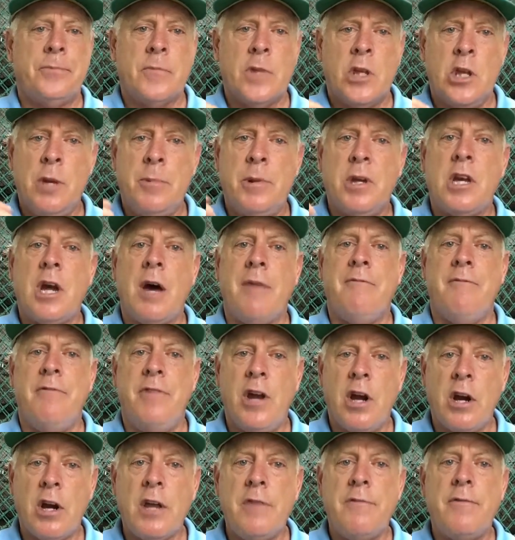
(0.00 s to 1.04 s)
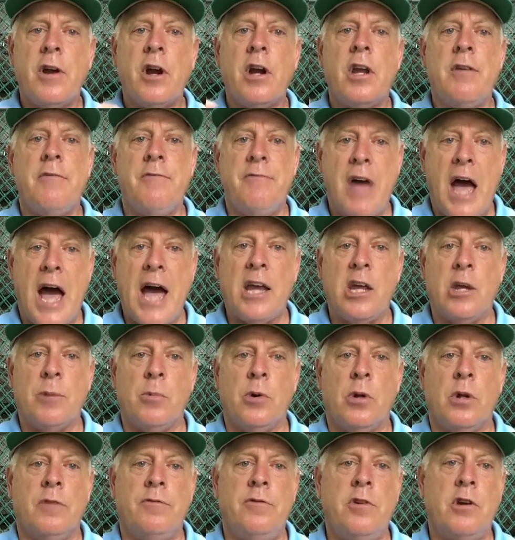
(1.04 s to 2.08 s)
you become very, very
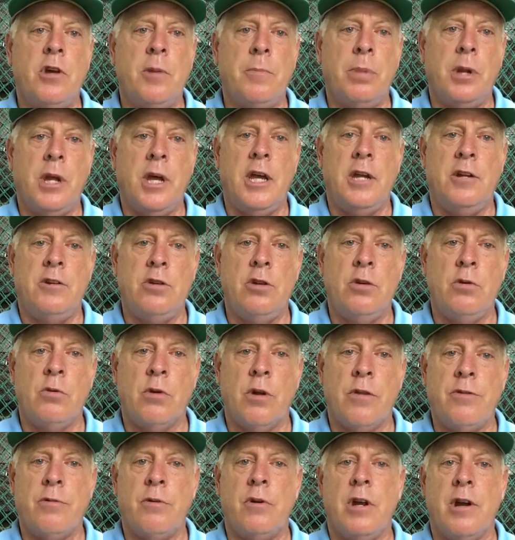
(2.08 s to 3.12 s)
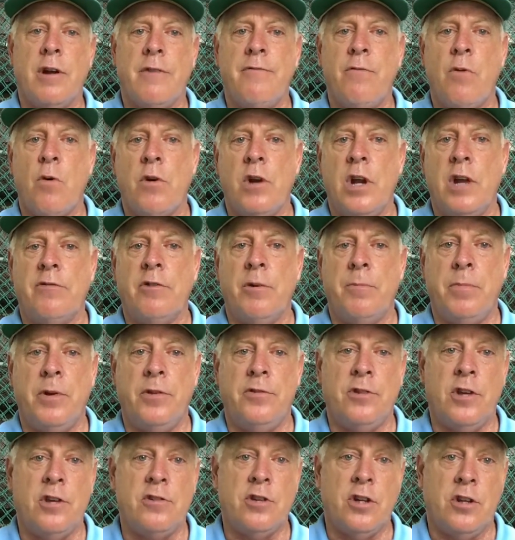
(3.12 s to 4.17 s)
valuable if you can play 2 or 3 or 4 different
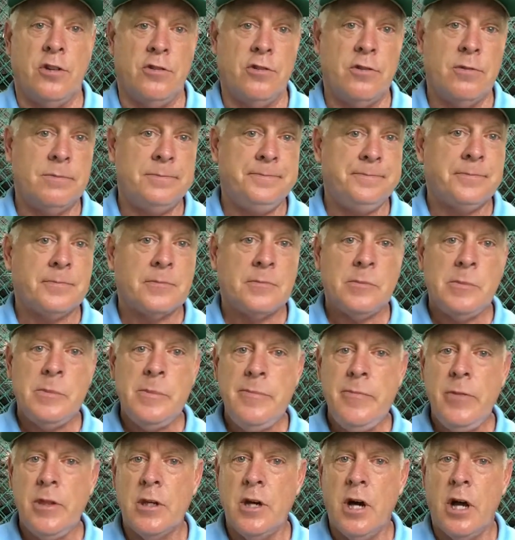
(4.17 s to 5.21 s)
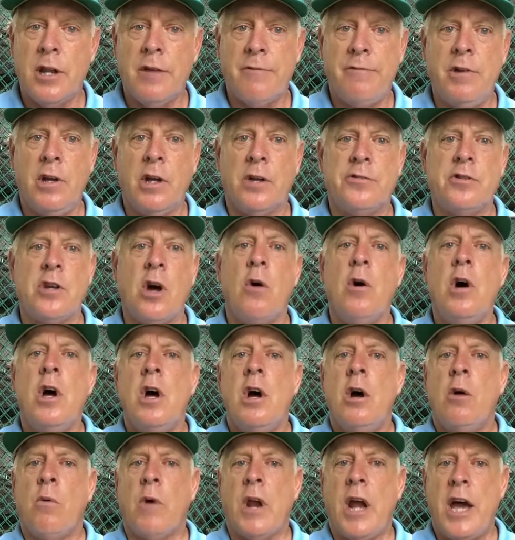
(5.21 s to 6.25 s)
positions on the field. So
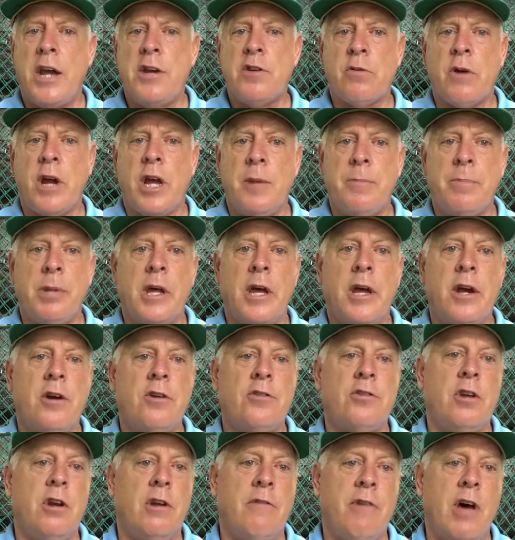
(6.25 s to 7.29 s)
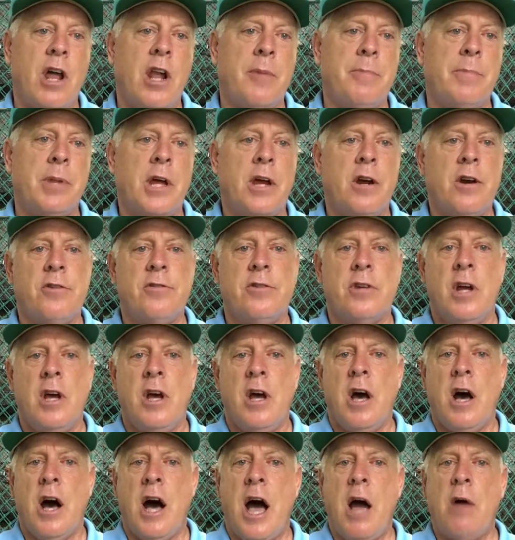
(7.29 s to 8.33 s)
when I train players and develop players,
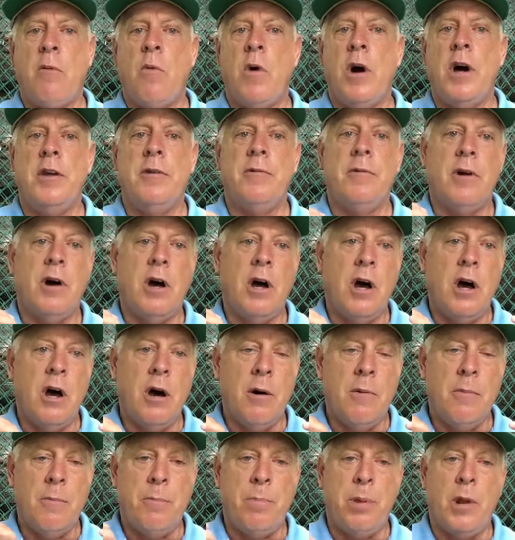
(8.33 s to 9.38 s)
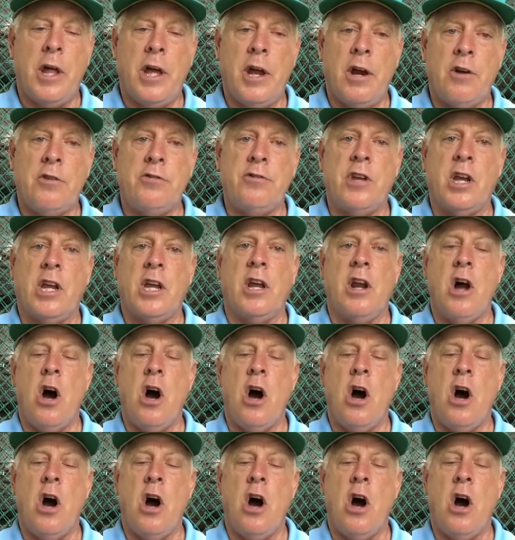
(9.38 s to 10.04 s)
I want players that can